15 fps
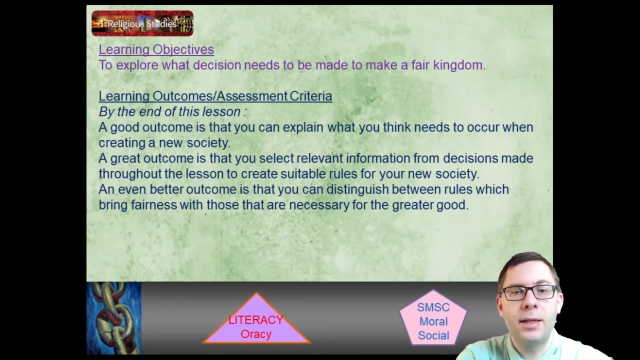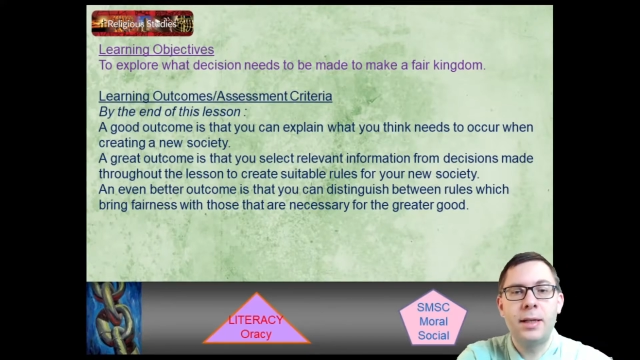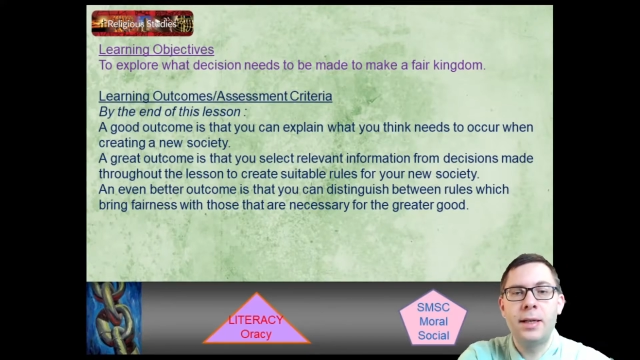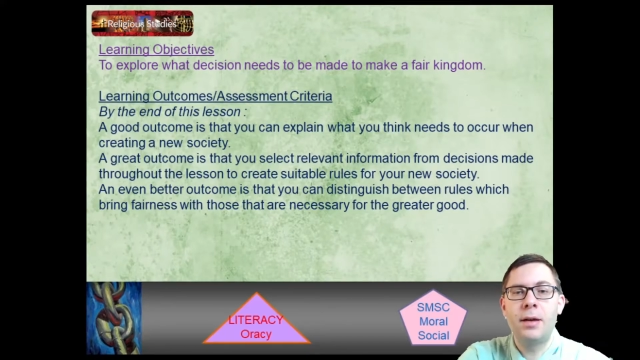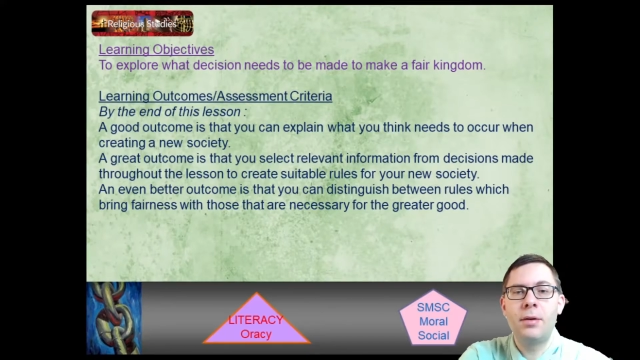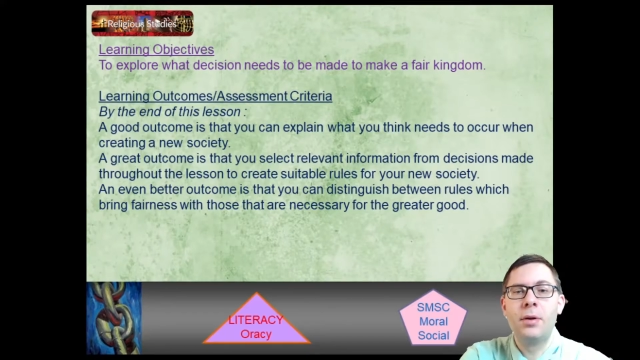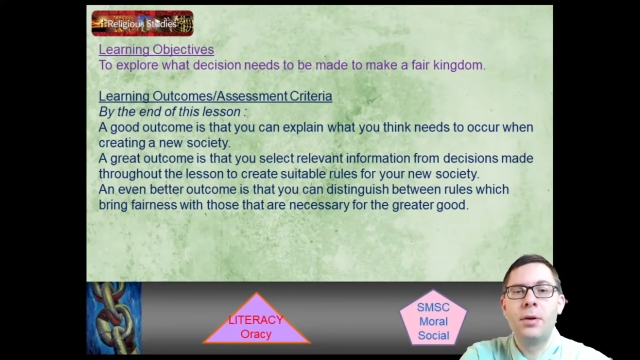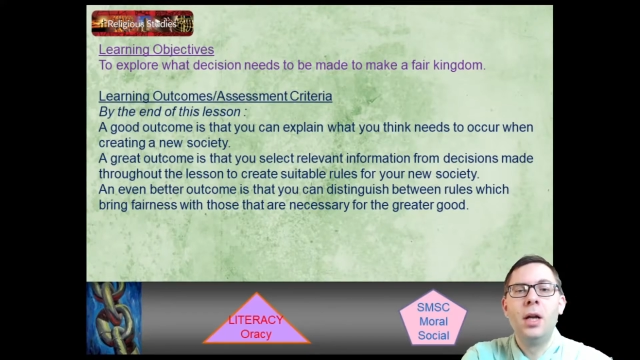
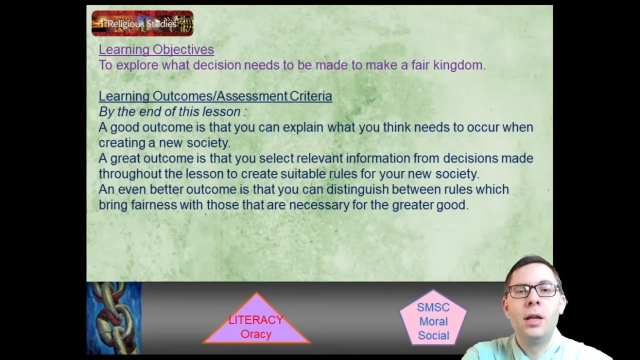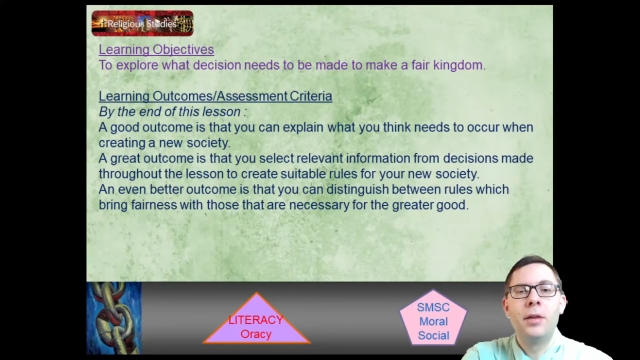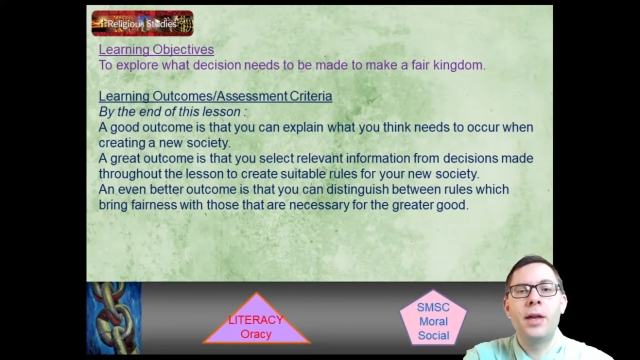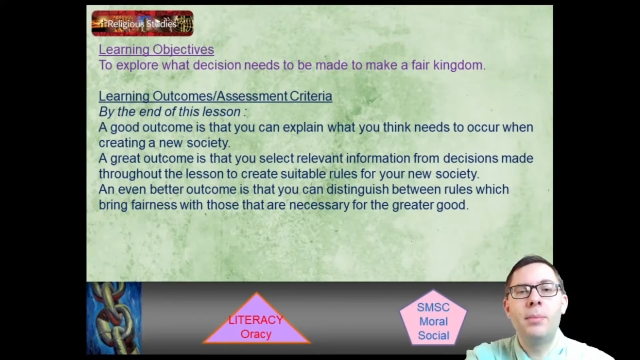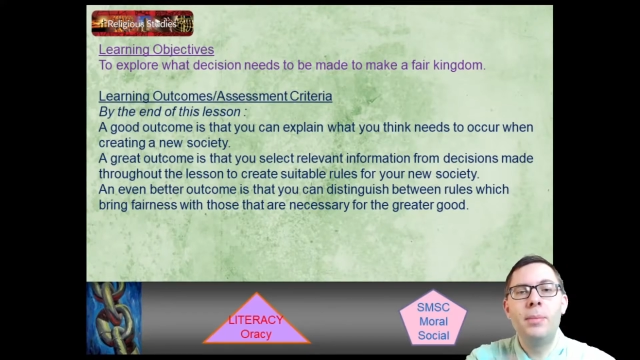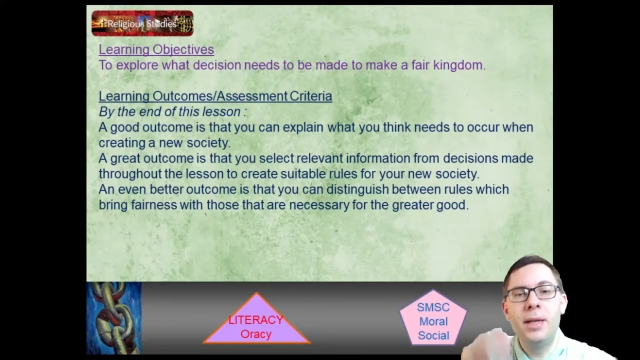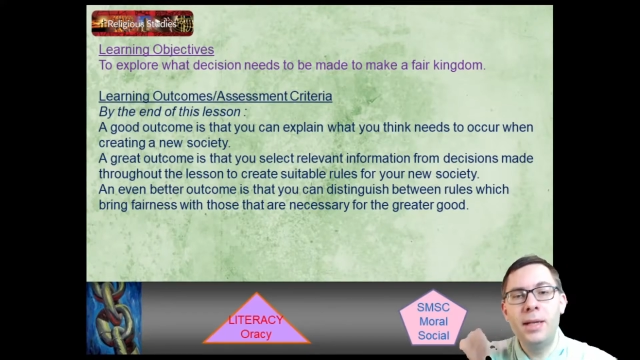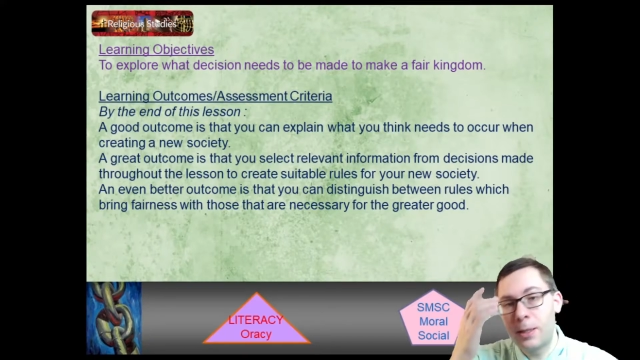Now that
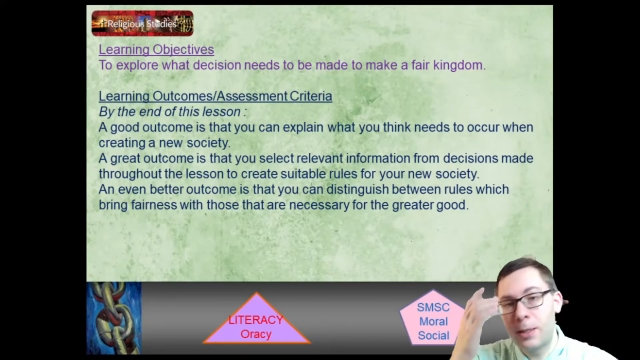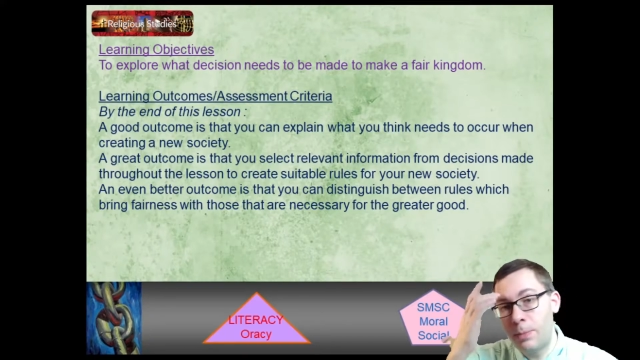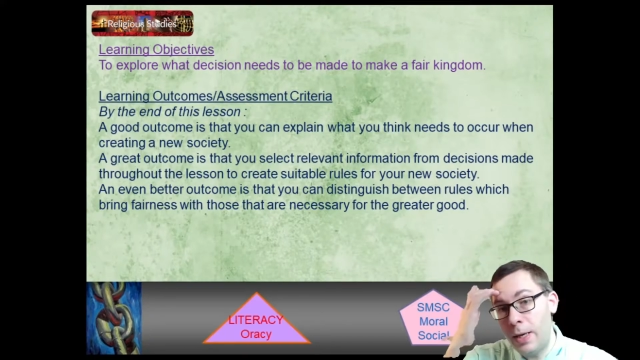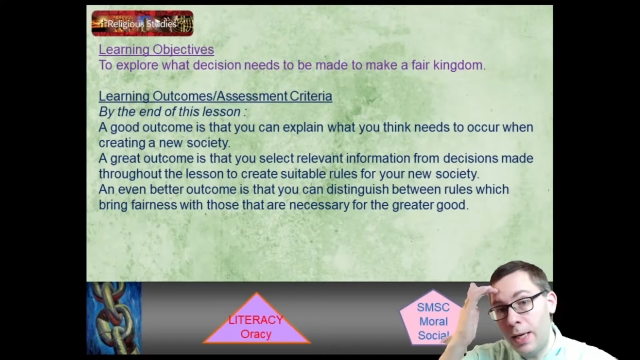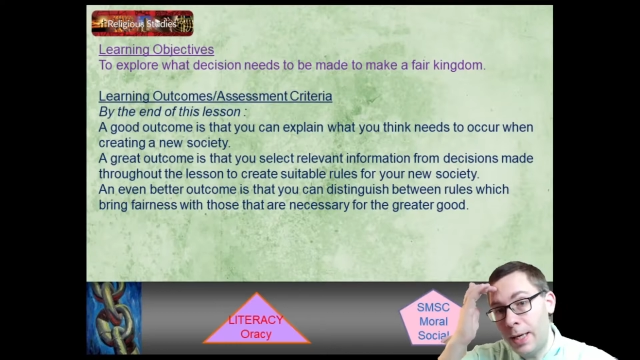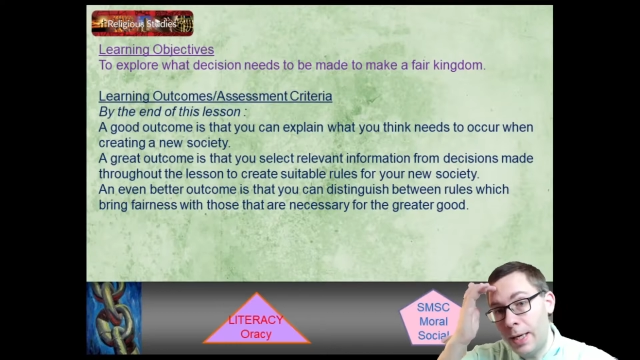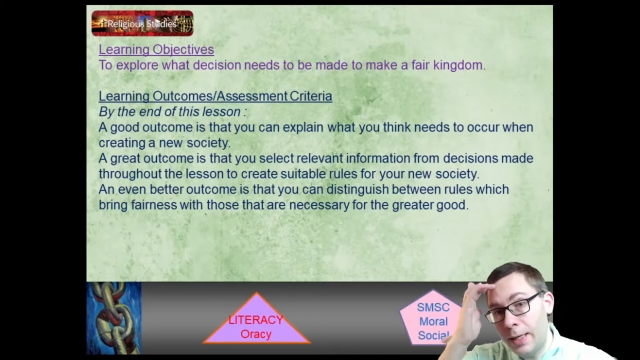means speaking.